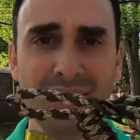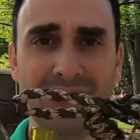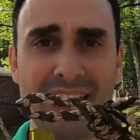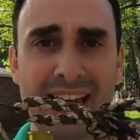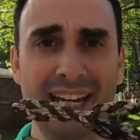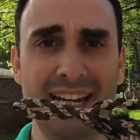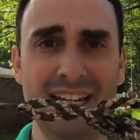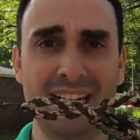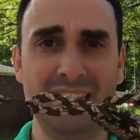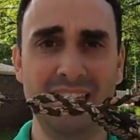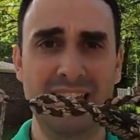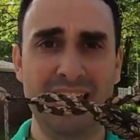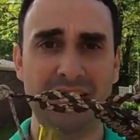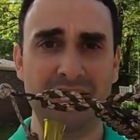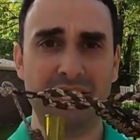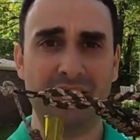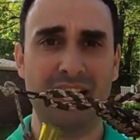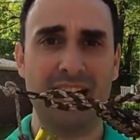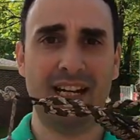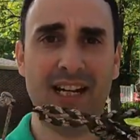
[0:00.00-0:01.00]
Okay, I got a
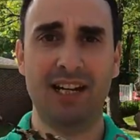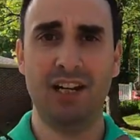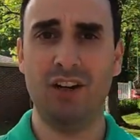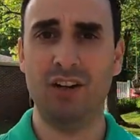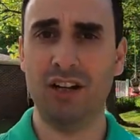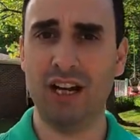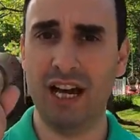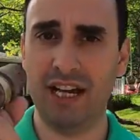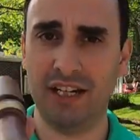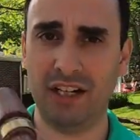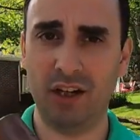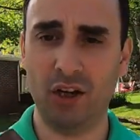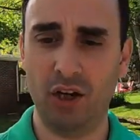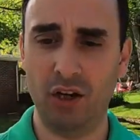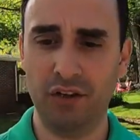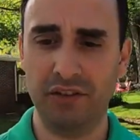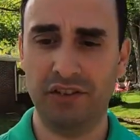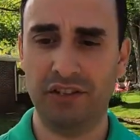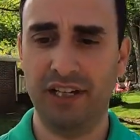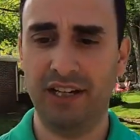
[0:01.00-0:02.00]
lanyard, I got all kind of
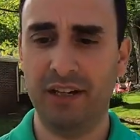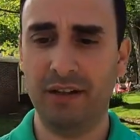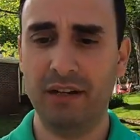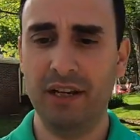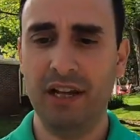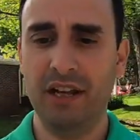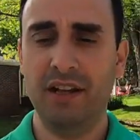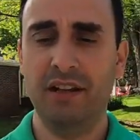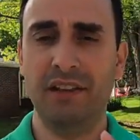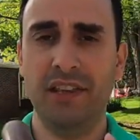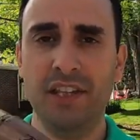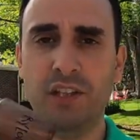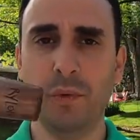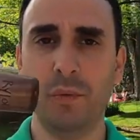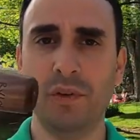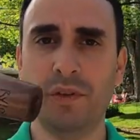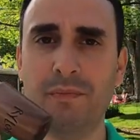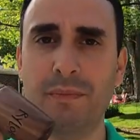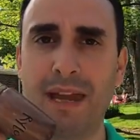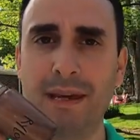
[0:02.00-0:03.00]
calls here.
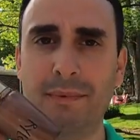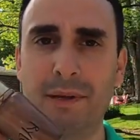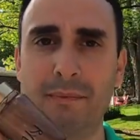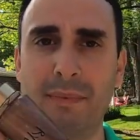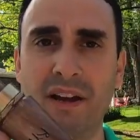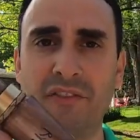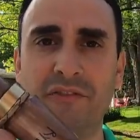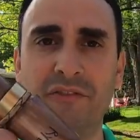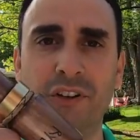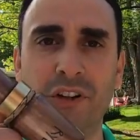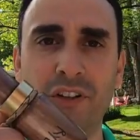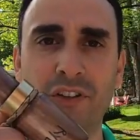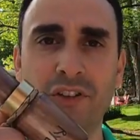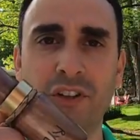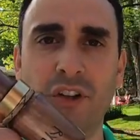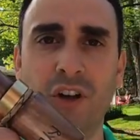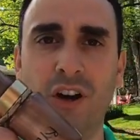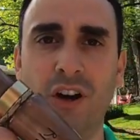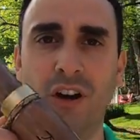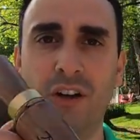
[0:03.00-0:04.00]
This was maybe my
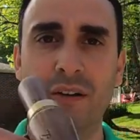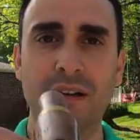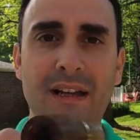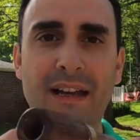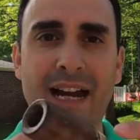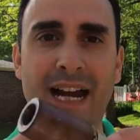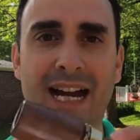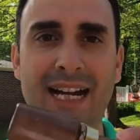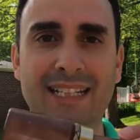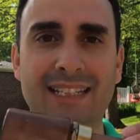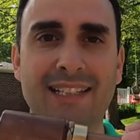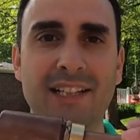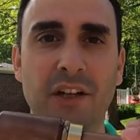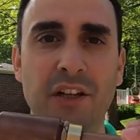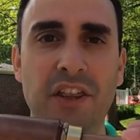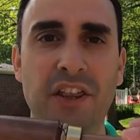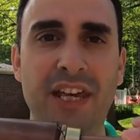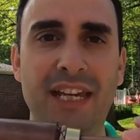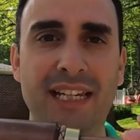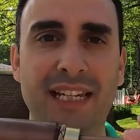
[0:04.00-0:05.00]
first call. I
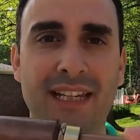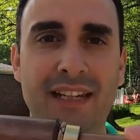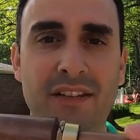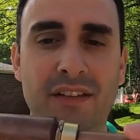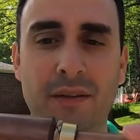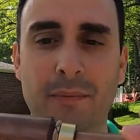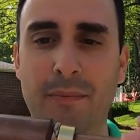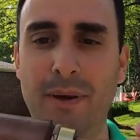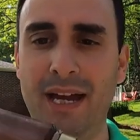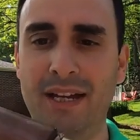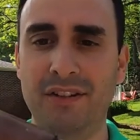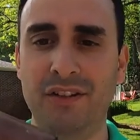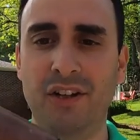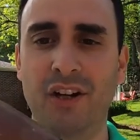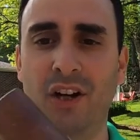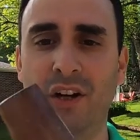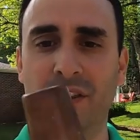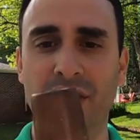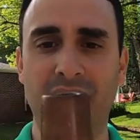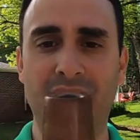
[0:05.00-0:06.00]
still think it is the
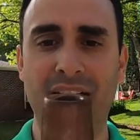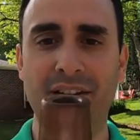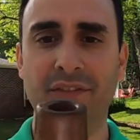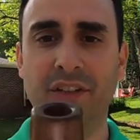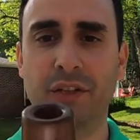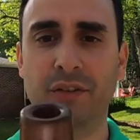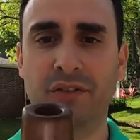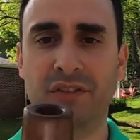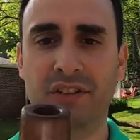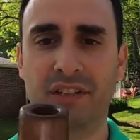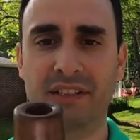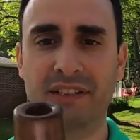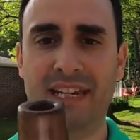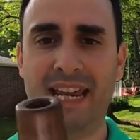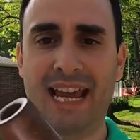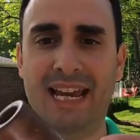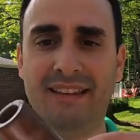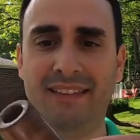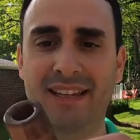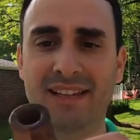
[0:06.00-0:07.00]
best call that I've used to
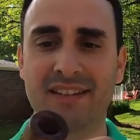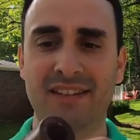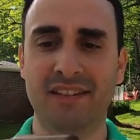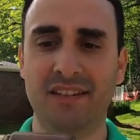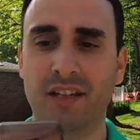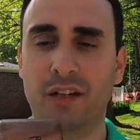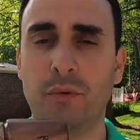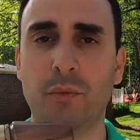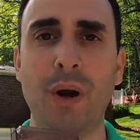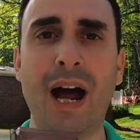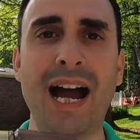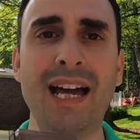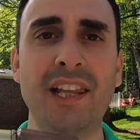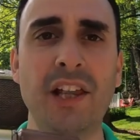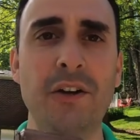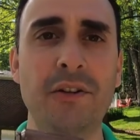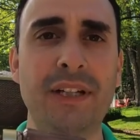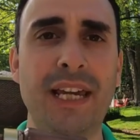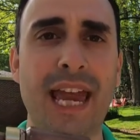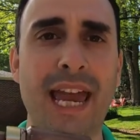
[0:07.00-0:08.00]
date. This is a
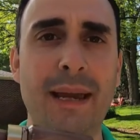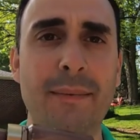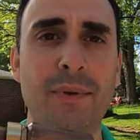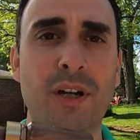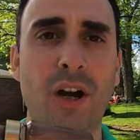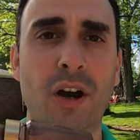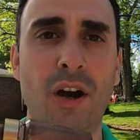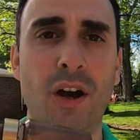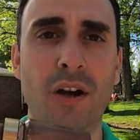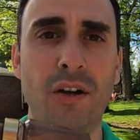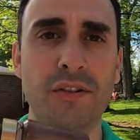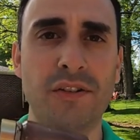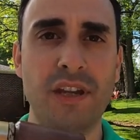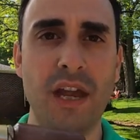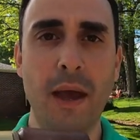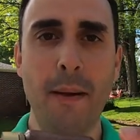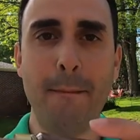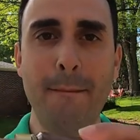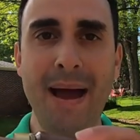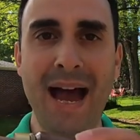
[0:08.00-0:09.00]
Rilo Game
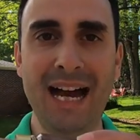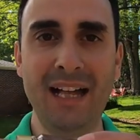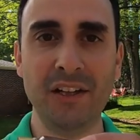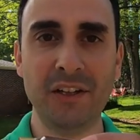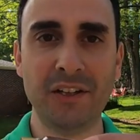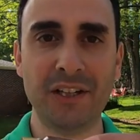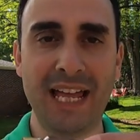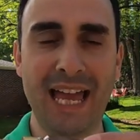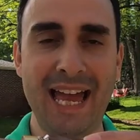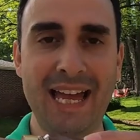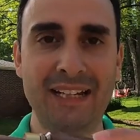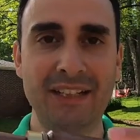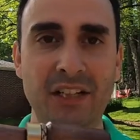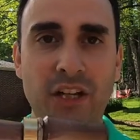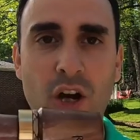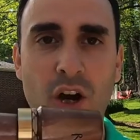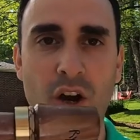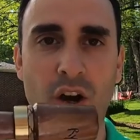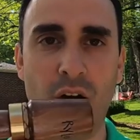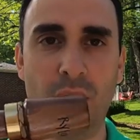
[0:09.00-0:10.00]
Calls, Mallard
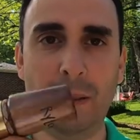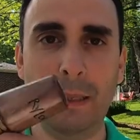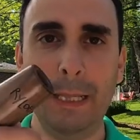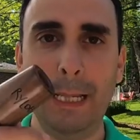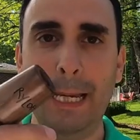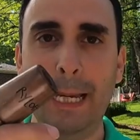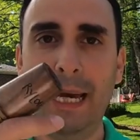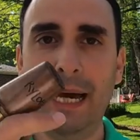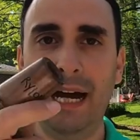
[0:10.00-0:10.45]
Hen Call.